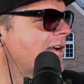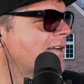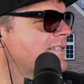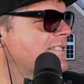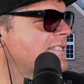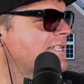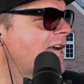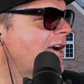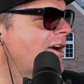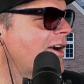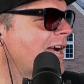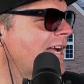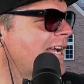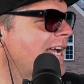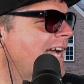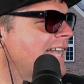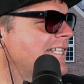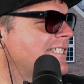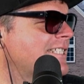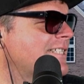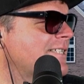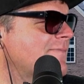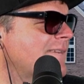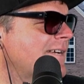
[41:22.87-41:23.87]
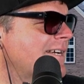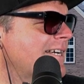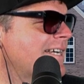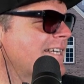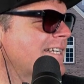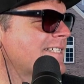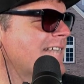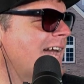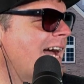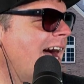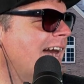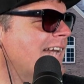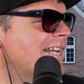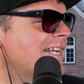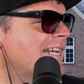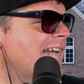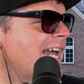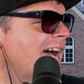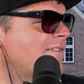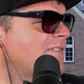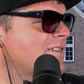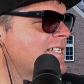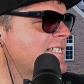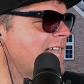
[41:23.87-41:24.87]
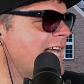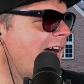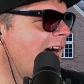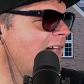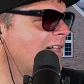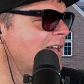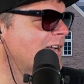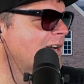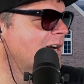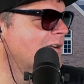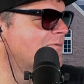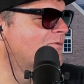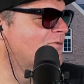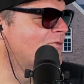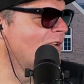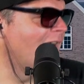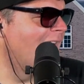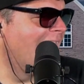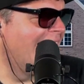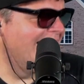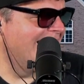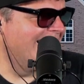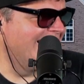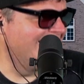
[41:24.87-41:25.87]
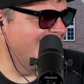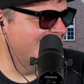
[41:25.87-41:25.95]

because I didn't have a salad on Friday